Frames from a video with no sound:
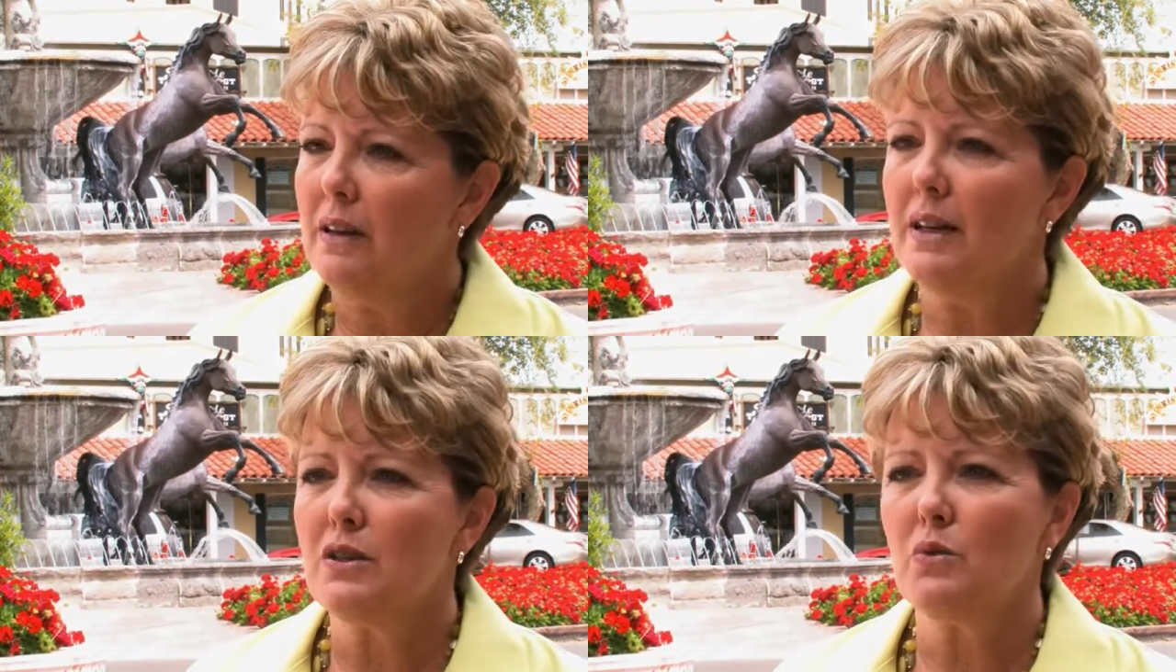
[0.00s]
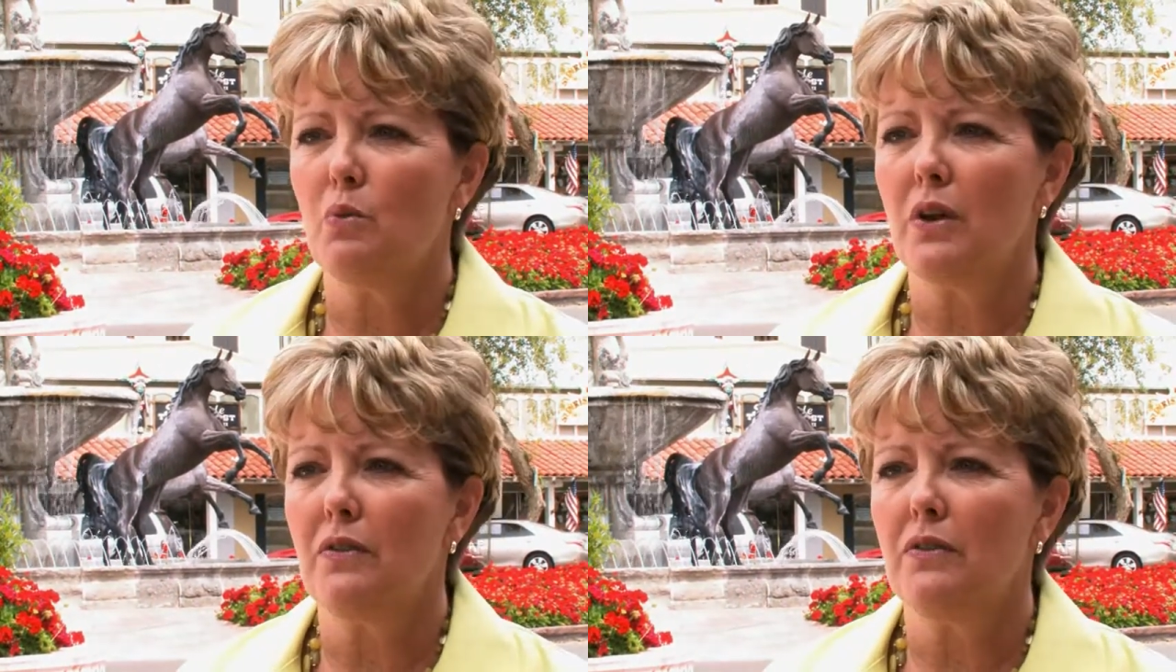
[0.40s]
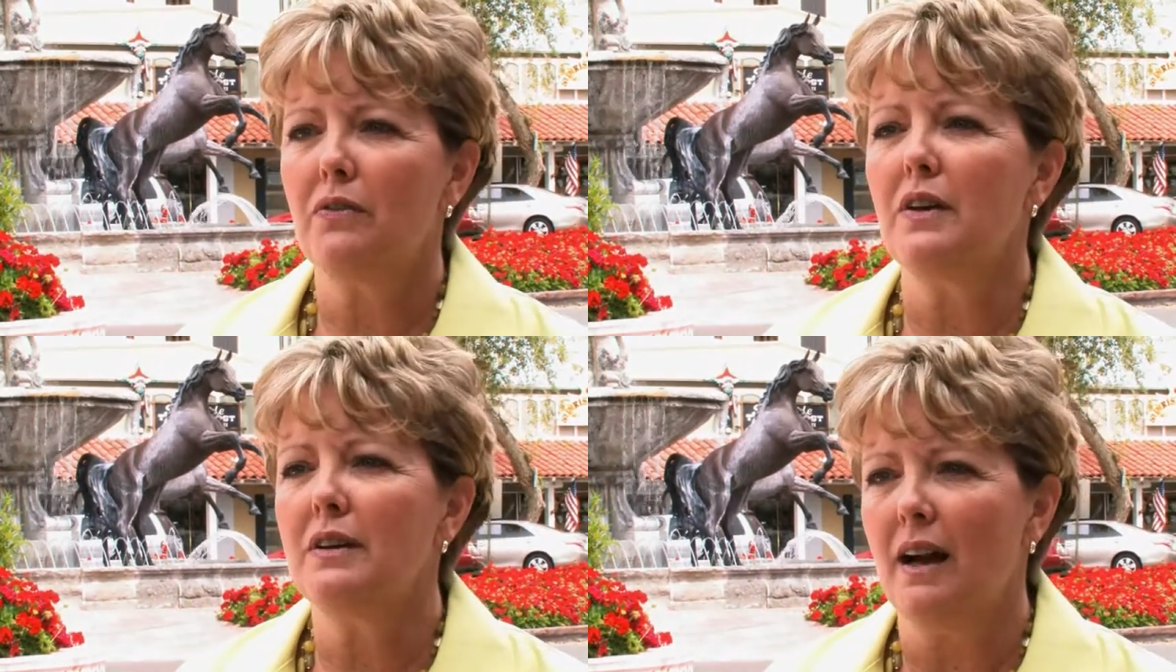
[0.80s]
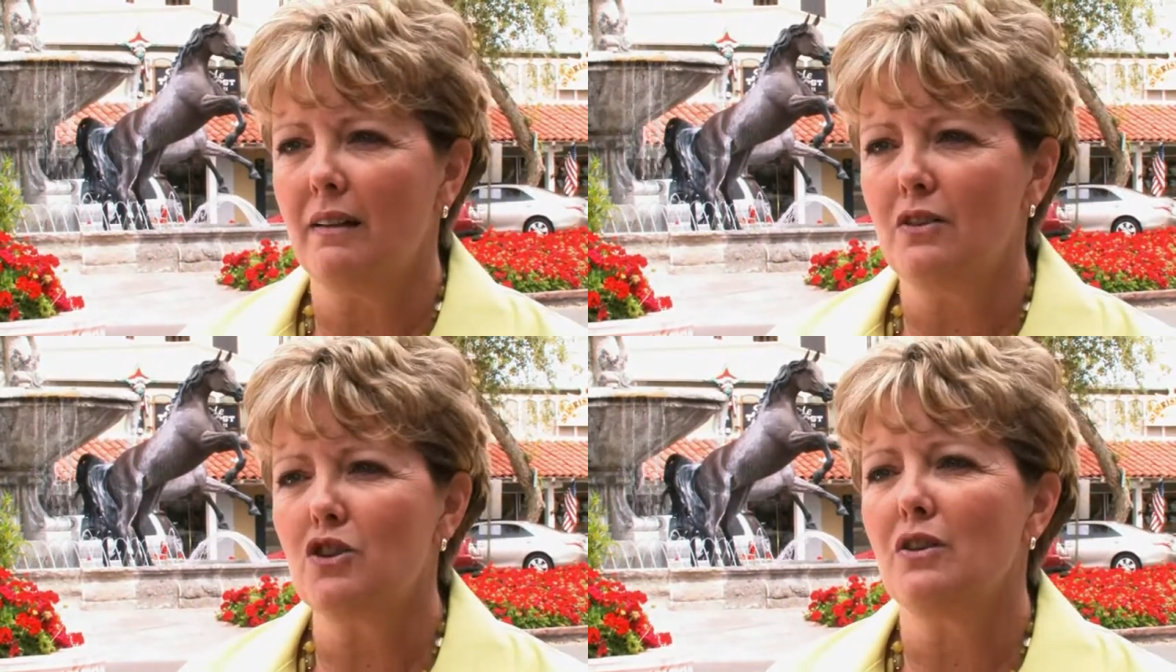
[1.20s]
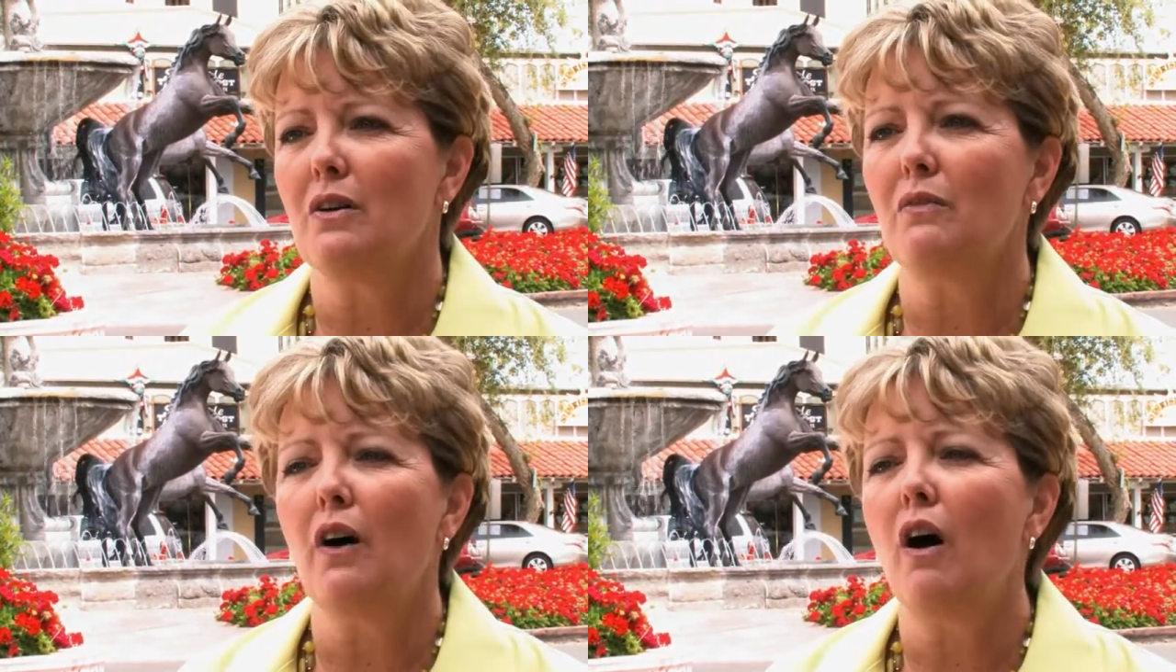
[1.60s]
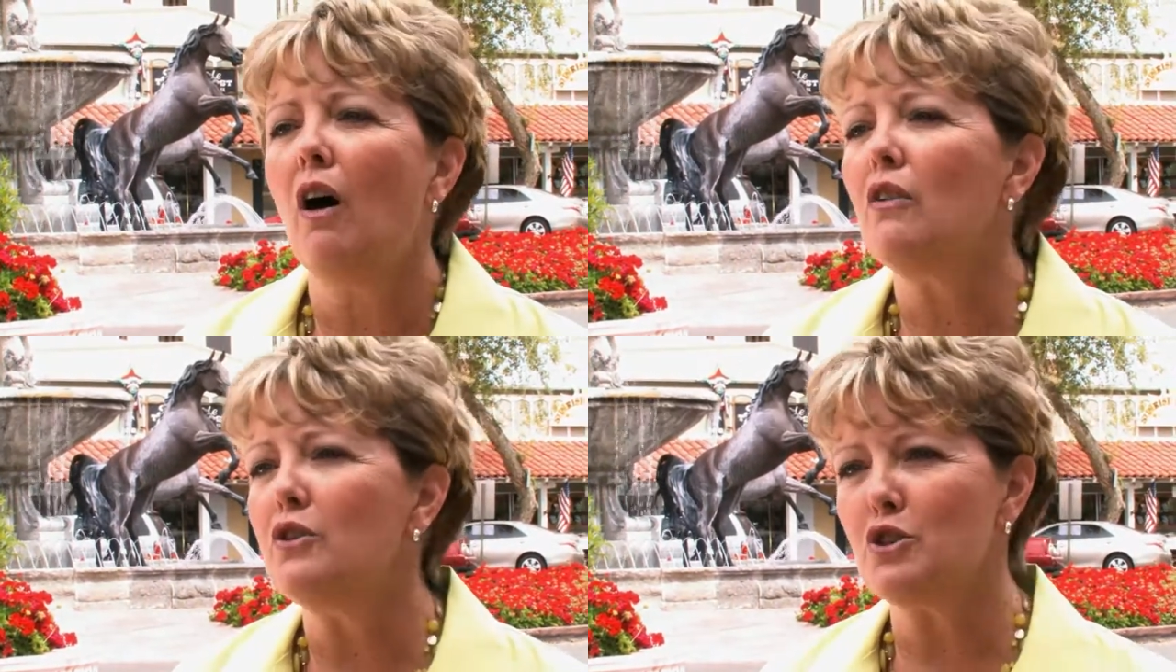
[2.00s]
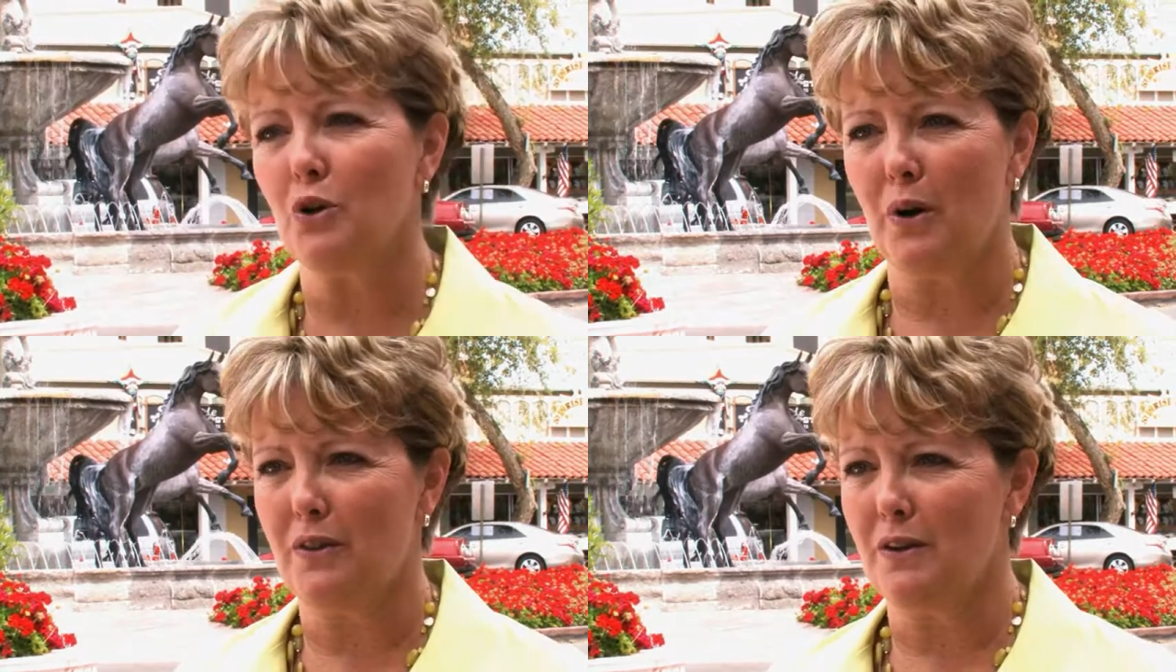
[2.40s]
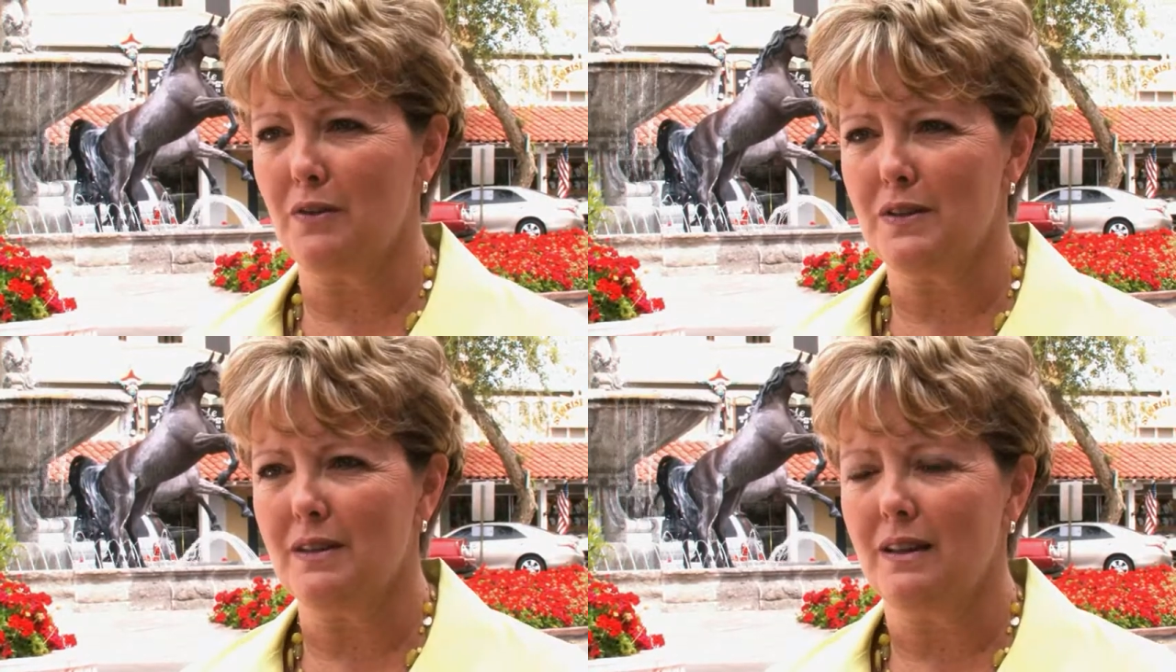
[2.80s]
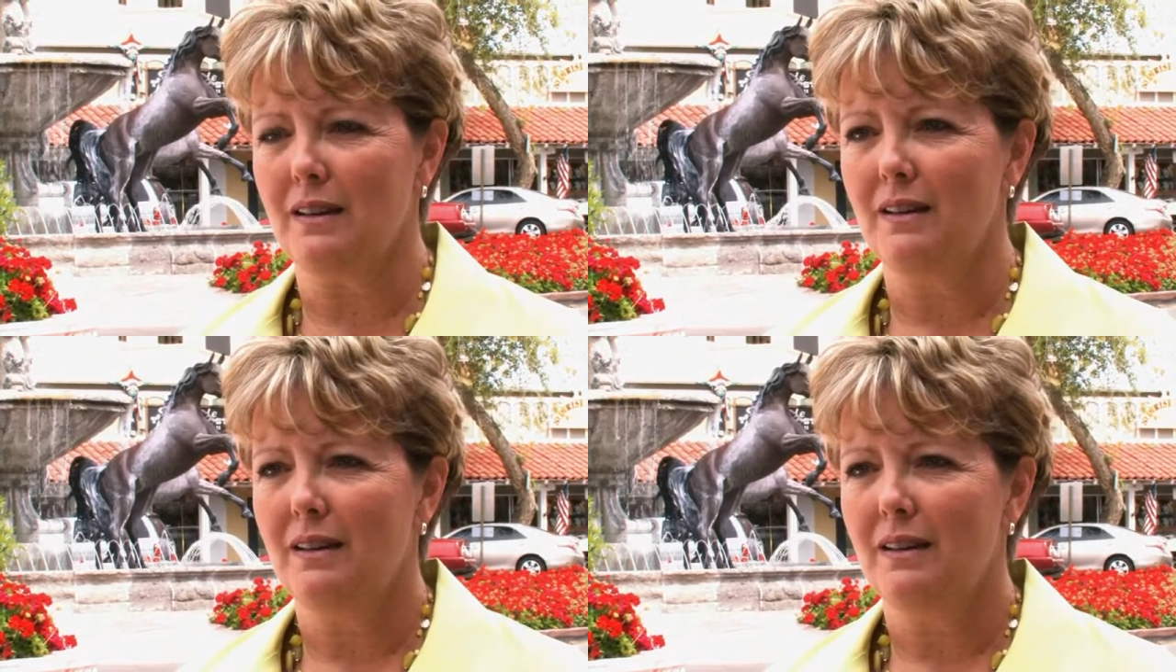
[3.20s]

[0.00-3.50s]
it's with the knowledge of all the joy that you've seen.